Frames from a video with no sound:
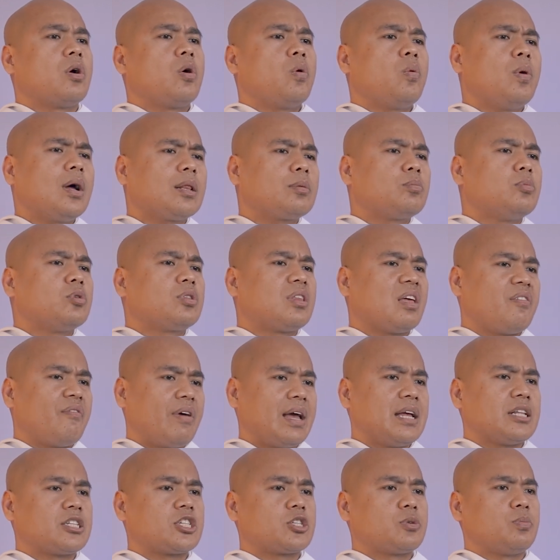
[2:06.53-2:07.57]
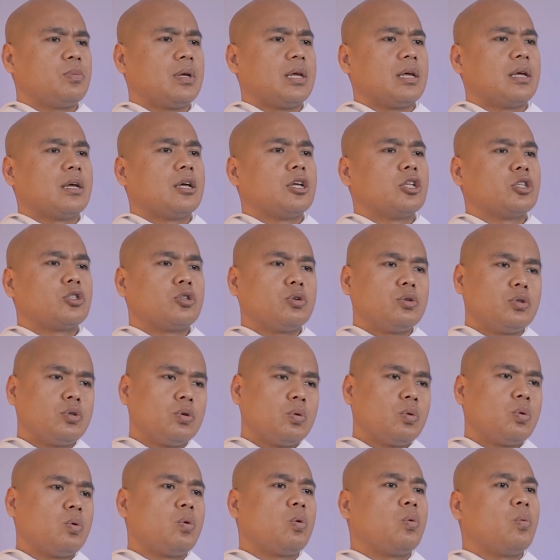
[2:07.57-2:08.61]
what motivates me to
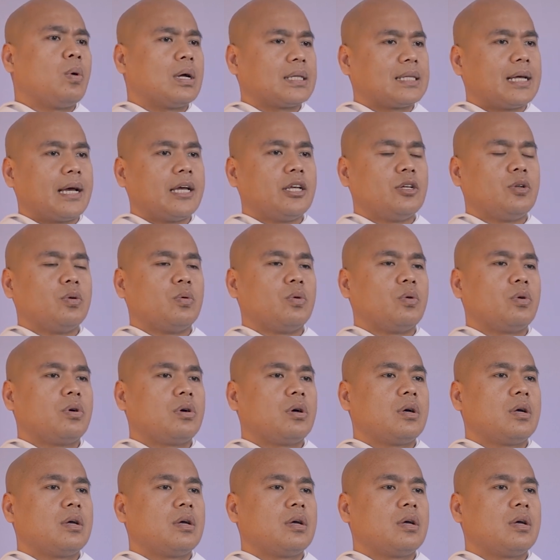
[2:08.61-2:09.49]
do what I do?